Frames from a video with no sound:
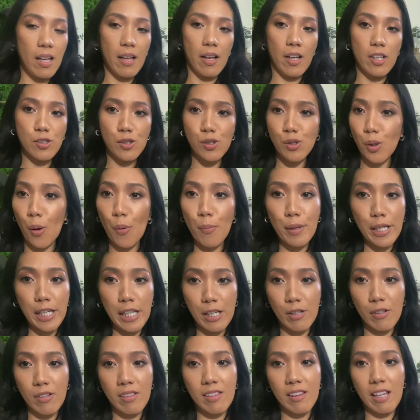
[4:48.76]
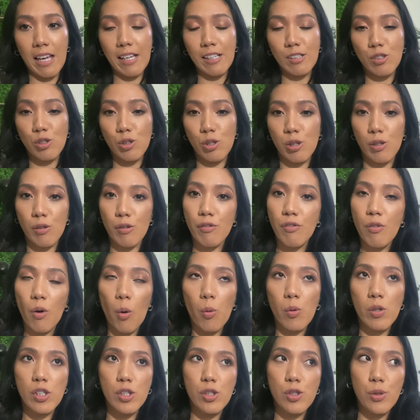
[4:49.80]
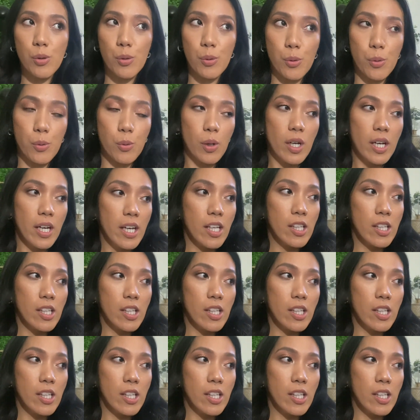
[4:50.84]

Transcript: so many good things to look forward to.